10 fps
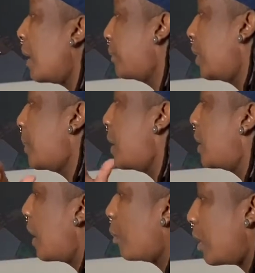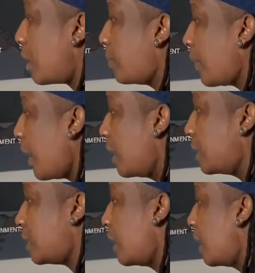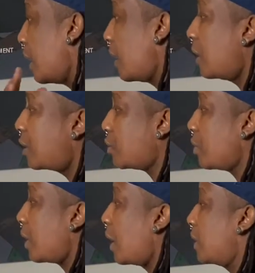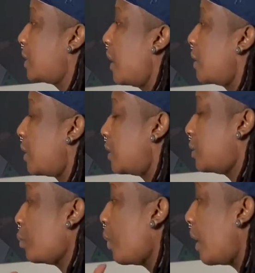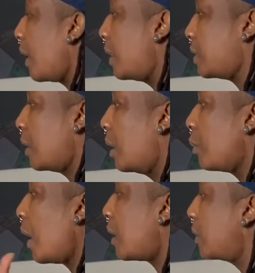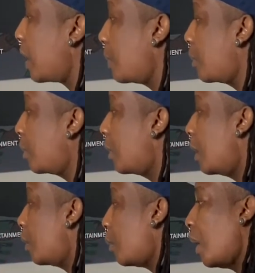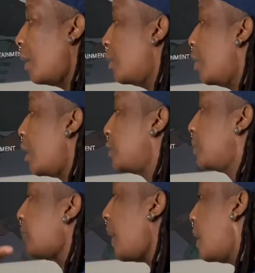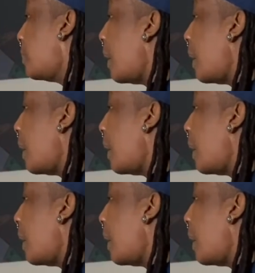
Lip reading: have limited network of fans and industry contacts, whereas a record label will have a larger fan